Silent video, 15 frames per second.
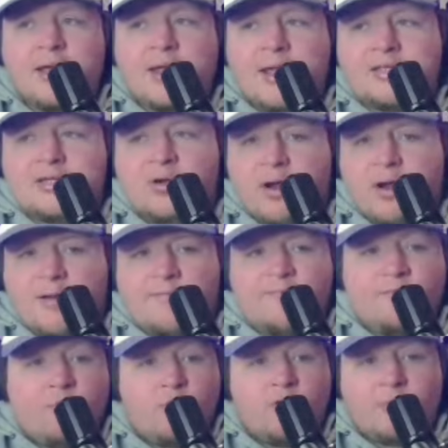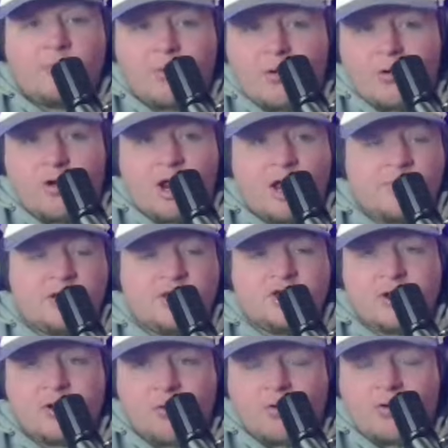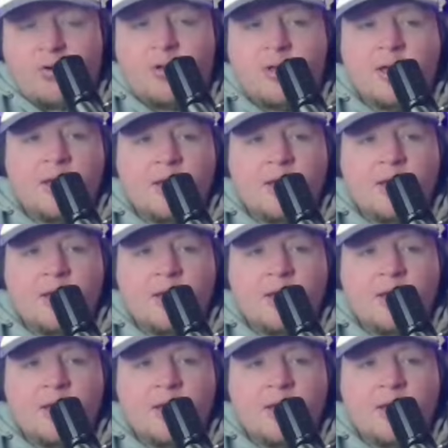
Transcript: It's great for the program in general.